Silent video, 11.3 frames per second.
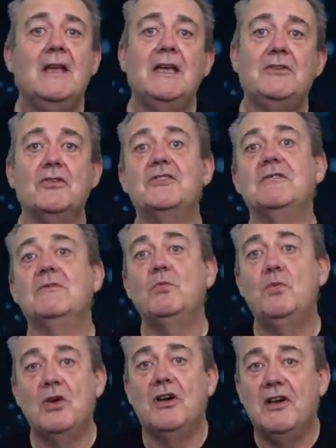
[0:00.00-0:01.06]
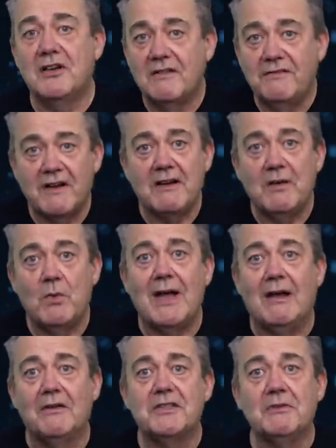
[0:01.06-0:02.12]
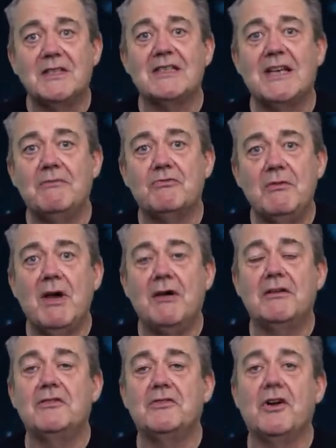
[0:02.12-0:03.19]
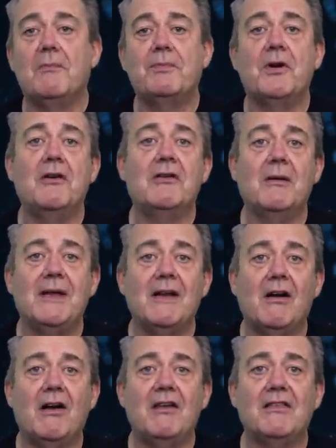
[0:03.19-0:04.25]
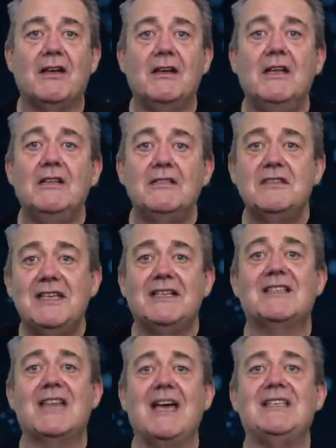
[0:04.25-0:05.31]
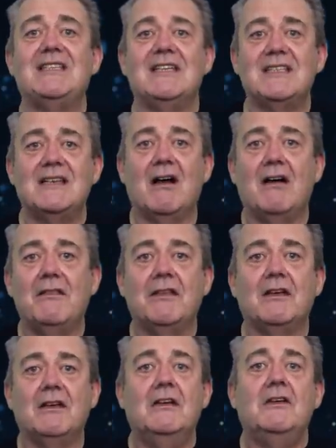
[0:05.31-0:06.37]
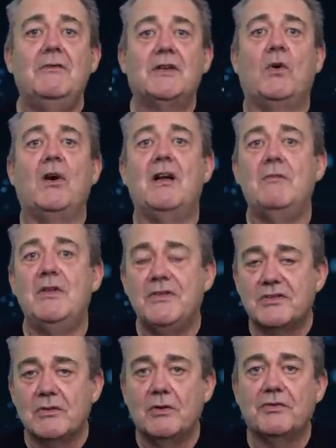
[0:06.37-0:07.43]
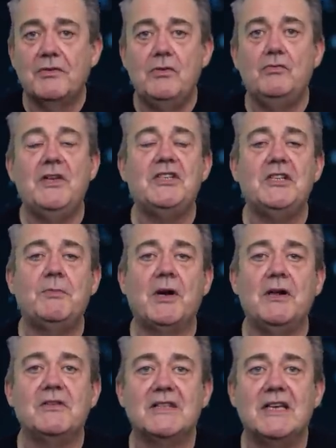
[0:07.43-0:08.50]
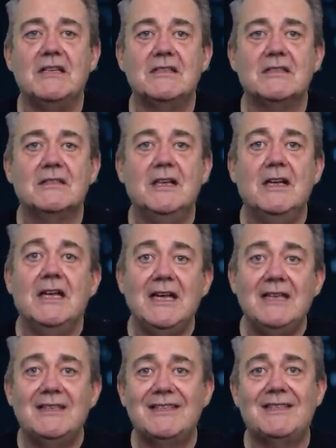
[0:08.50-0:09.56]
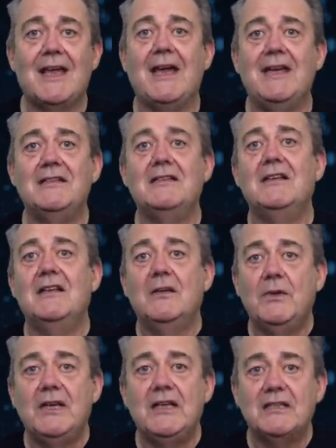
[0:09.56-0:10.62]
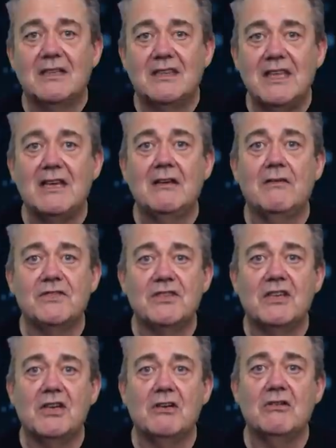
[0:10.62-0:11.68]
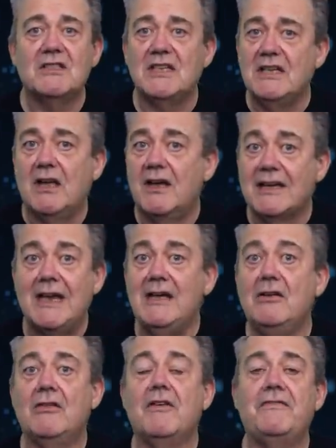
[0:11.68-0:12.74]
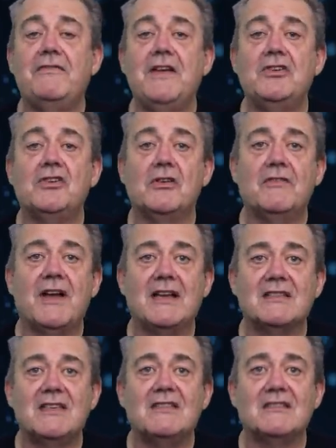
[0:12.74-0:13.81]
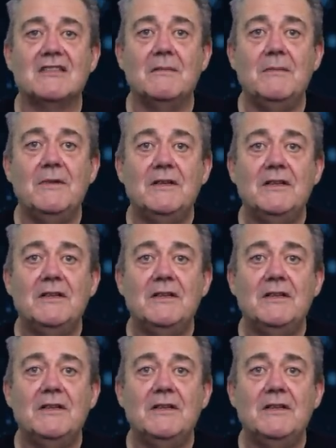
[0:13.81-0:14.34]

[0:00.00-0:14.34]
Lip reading: It doesn't work very well to attempt remote control programming either, to dictate it in either requirements or through rigid process. Instead, we need to think of security like any other feature of our system.